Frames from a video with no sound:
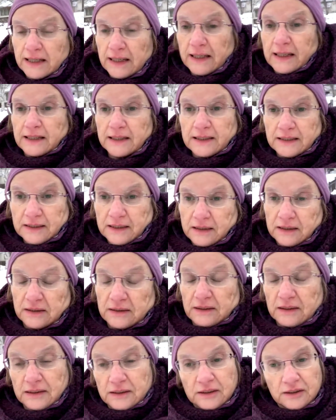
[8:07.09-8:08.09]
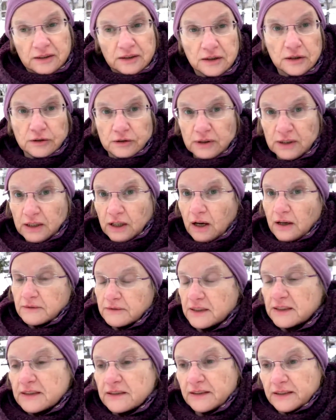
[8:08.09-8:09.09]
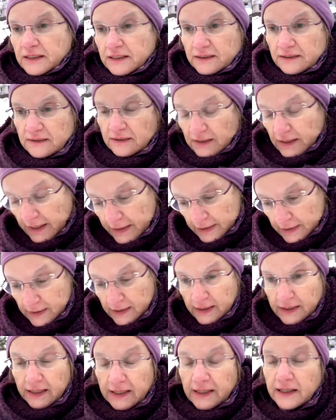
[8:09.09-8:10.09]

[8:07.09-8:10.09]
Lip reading: They could include the obvious things like